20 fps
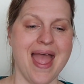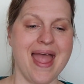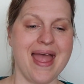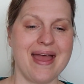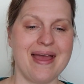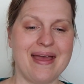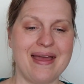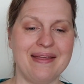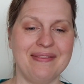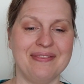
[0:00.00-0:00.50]

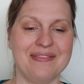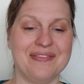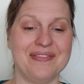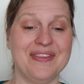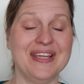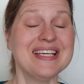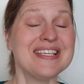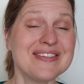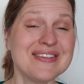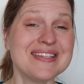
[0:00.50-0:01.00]
And
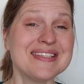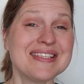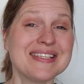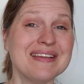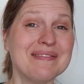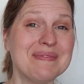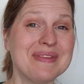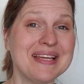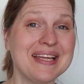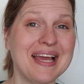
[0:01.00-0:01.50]
this is
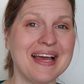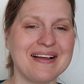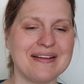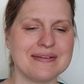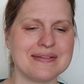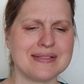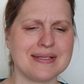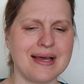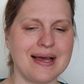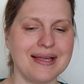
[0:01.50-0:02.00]
something
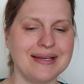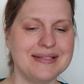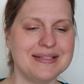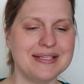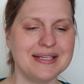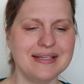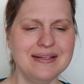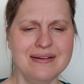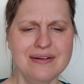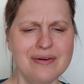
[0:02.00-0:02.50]
else I
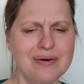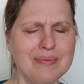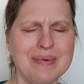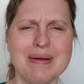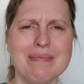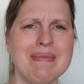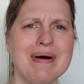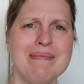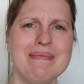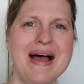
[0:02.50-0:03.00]
didn't know
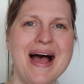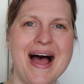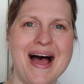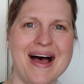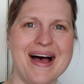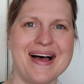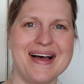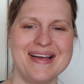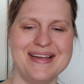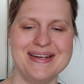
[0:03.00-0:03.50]
my mom
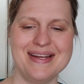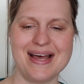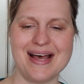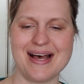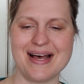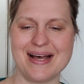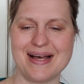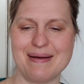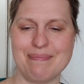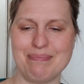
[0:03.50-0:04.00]
had,
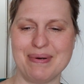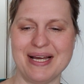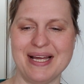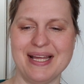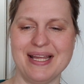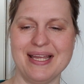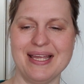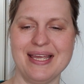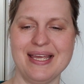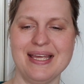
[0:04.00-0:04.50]

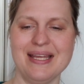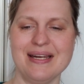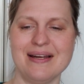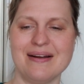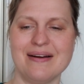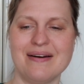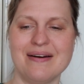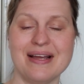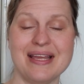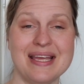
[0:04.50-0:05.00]
but it
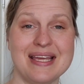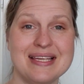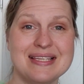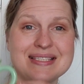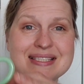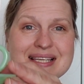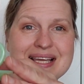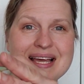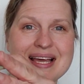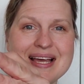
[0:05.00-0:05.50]

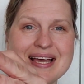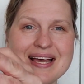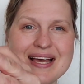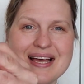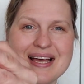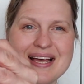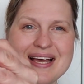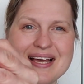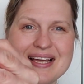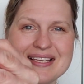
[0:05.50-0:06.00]
is
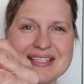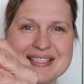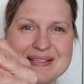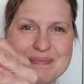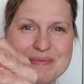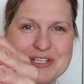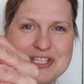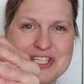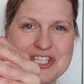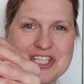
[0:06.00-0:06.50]
some